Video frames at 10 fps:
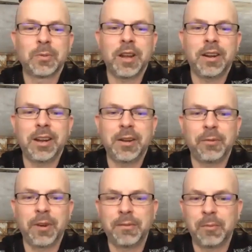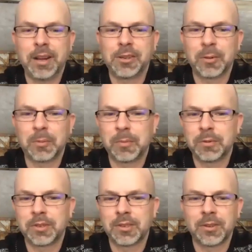We are here for informational
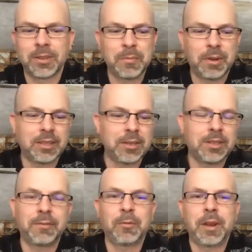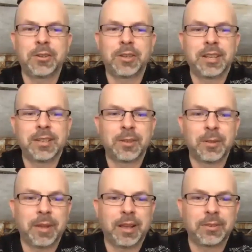purposes only, but this information is the
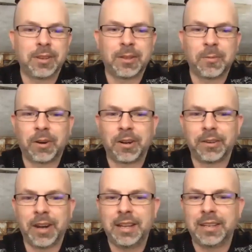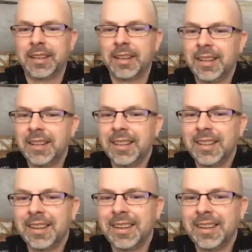best in the world, right? All